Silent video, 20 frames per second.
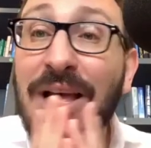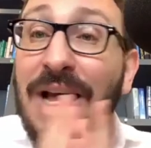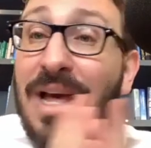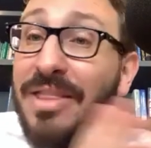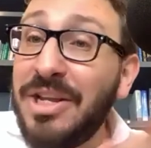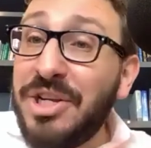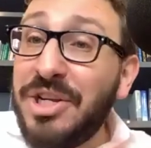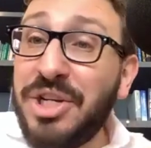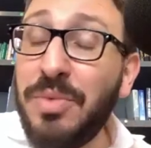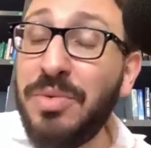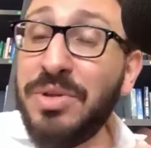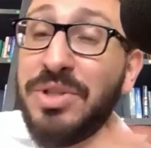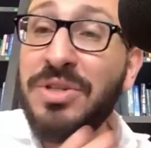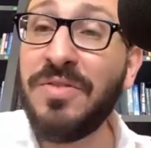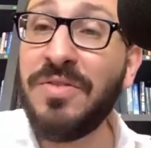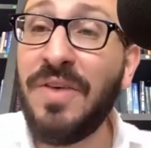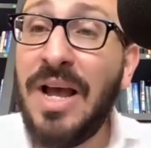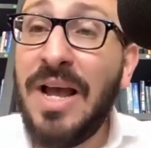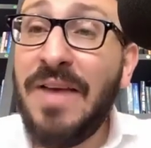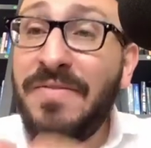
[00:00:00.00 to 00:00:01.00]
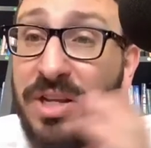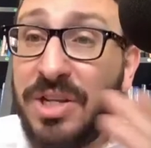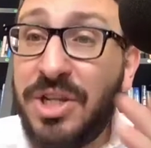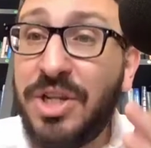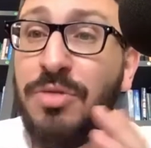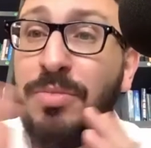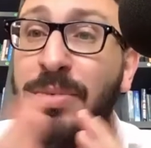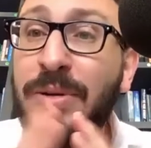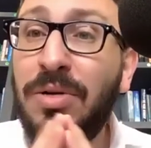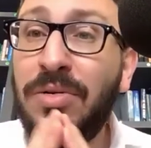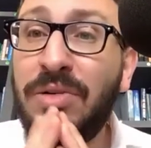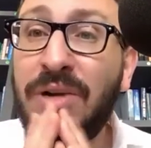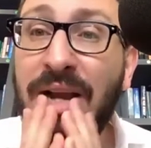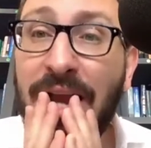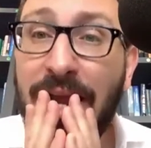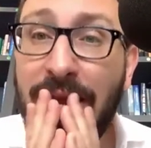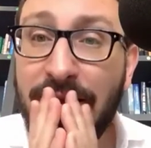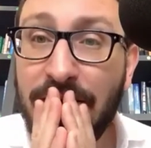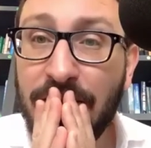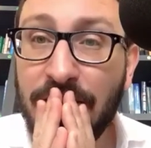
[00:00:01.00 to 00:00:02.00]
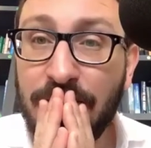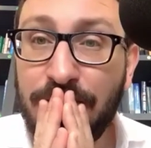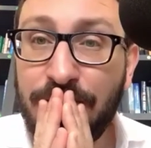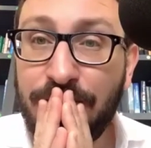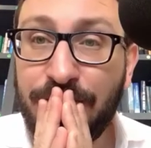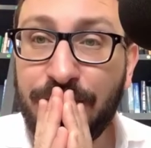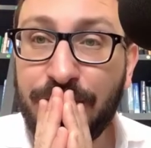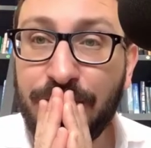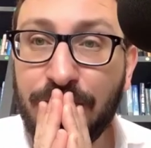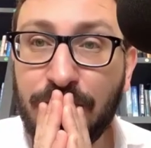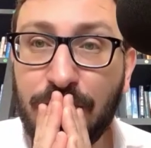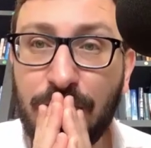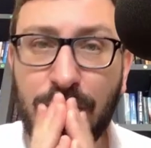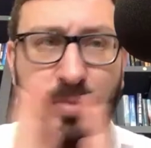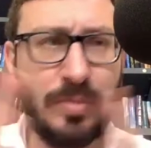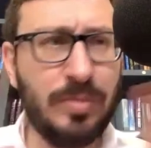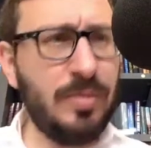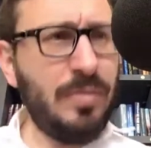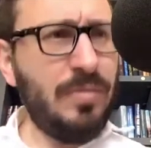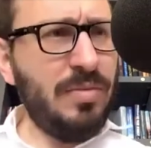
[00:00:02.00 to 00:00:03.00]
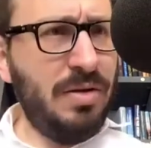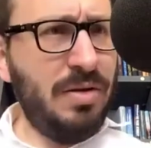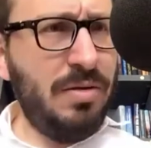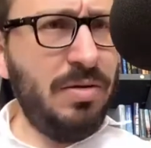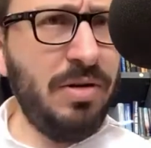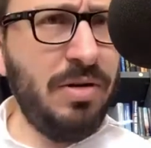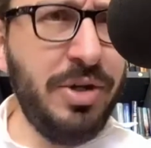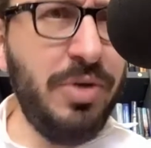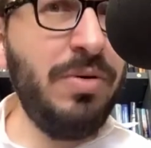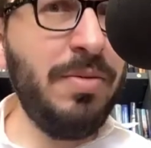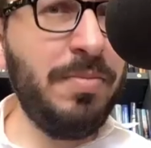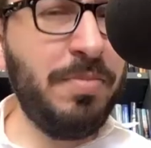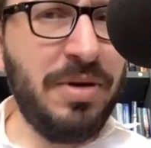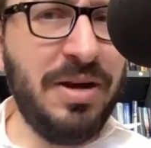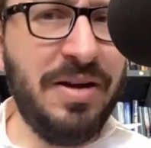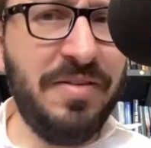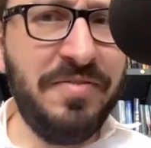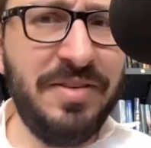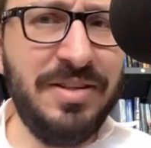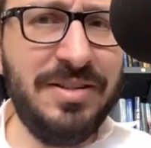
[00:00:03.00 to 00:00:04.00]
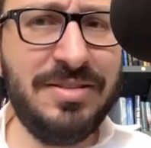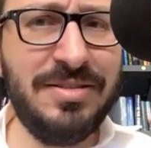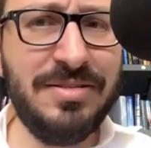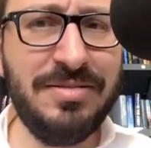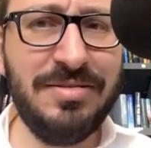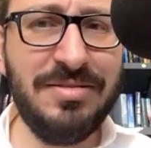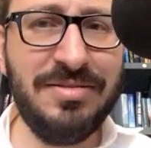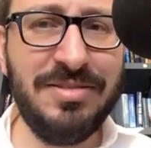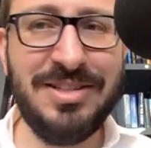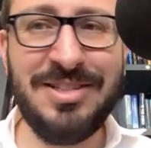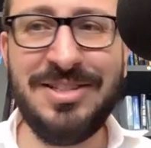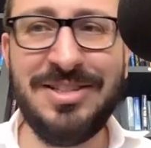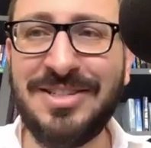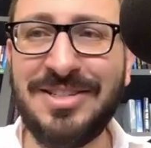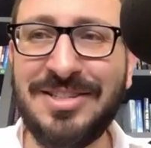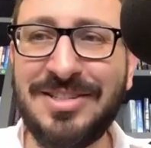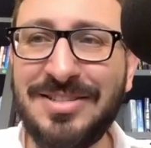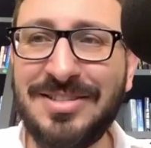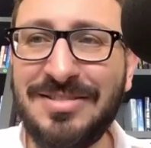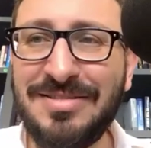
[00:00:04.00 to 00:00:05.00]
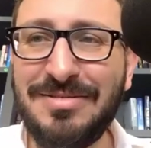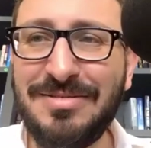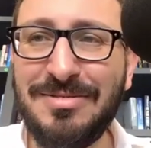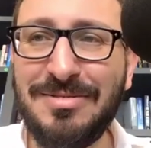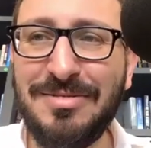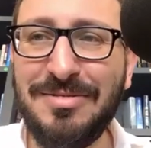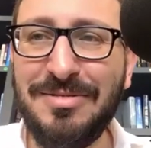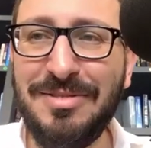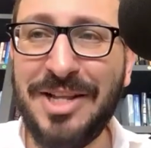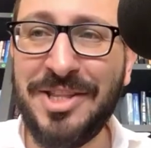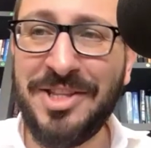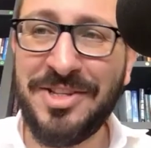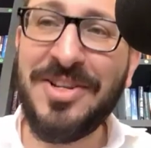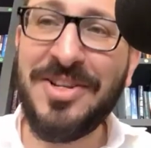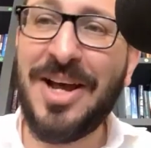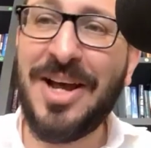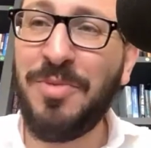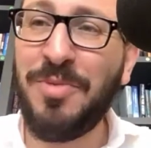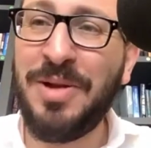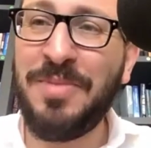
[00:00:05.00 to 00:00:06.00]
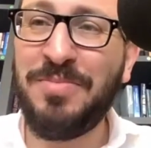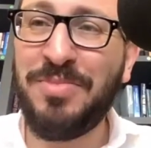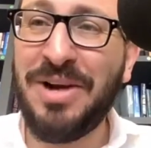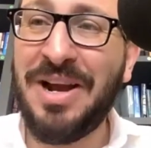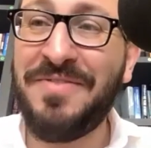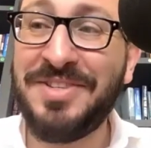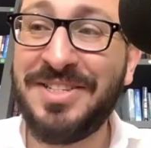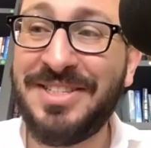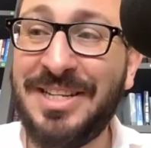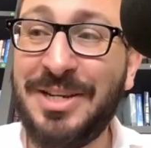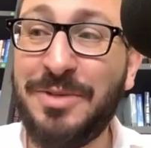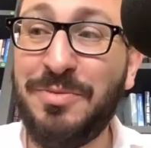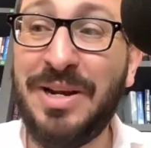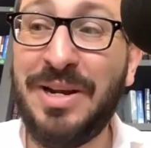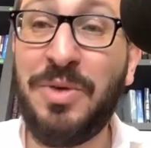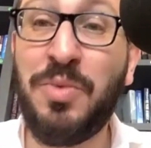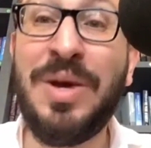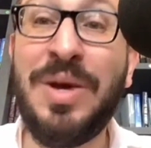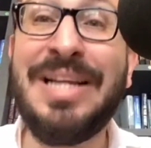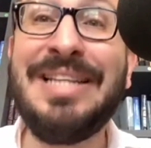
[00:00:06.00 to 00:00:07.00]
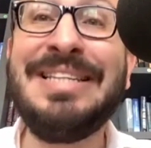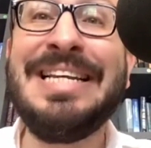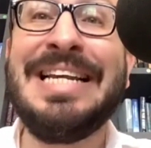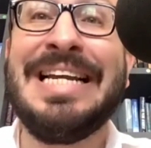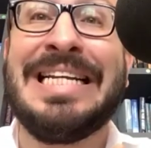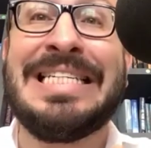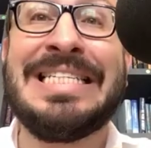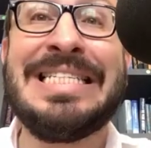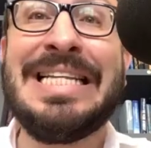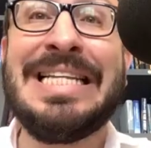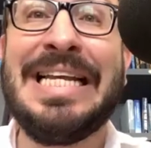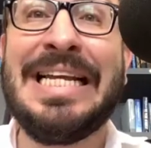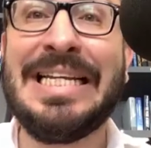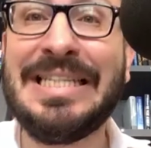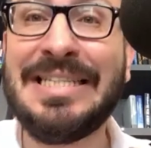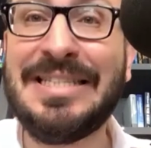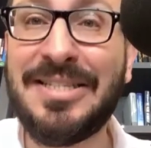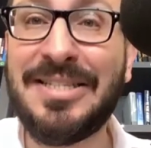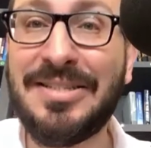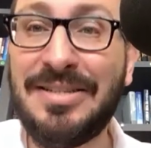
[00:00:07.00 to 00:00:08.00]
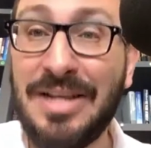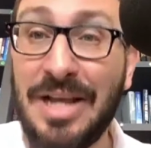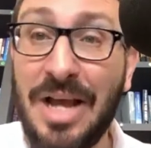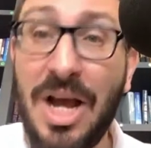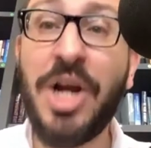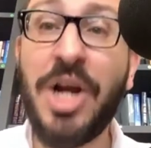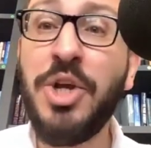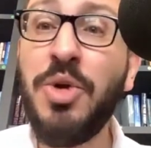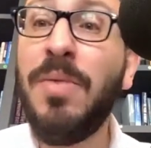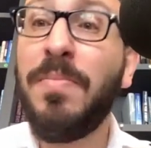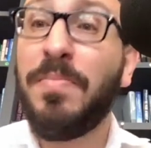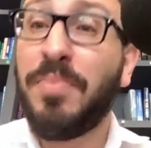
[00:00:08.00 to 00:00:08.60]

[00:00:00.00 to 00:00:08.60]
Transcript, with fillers: that she would survive, that she would be okay? Are you a prophet? This is at the time when prophecy already went extinct. Are you a